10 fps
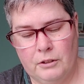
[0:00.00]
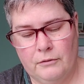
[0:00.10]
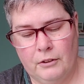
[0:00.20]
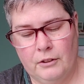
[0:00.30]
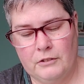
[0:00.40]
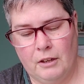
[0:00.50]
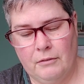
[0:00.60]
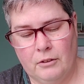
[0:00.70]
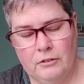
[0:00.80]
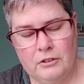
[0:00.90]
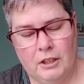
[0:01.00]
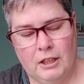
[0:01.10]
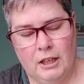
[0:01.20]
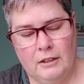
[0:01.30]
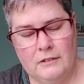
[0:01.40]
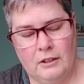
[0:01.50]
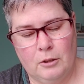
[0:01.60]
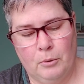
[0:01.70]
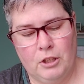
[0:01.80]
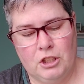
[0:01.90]
a philosophical study and a
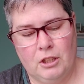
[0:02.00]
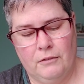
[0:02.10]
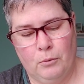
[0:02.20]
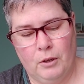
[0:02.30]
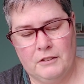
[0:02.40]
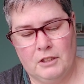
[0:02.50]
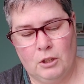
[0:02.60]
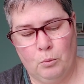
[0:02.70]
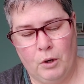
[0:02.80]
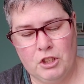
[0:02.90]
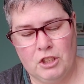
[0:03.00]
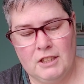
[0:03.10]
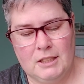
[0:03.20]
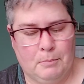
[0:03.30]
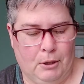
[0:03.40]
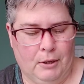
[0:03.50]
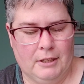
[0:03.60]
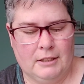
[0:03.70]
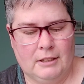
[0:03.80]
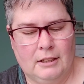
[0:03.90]
celebration of the Rus Russian spirit.